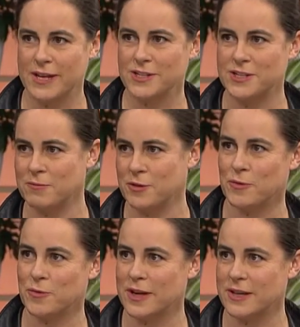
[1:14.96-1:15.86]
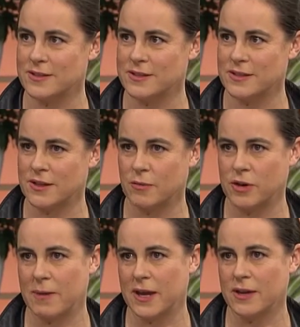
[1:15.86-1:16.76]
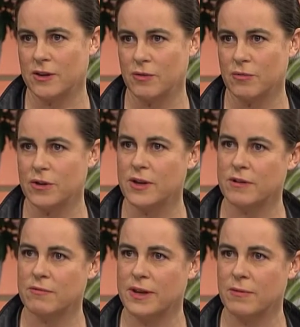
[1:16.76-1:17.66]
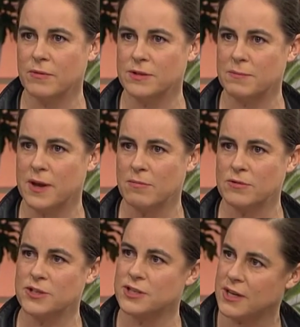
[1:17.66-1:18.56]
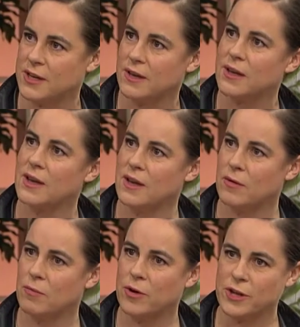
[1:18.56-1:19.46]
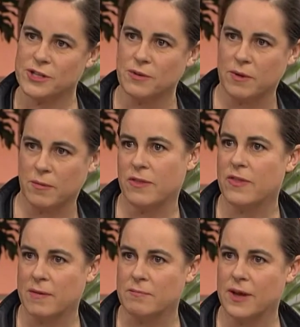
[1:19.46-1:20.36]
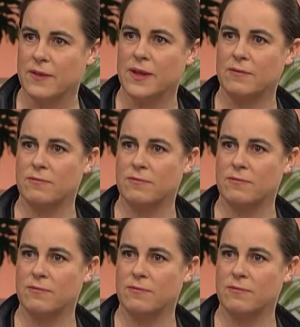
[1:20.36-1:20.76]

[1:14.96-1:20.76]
a relationship with the audience. You know, when you're making new work and you really want to be able to share what you're doing with them and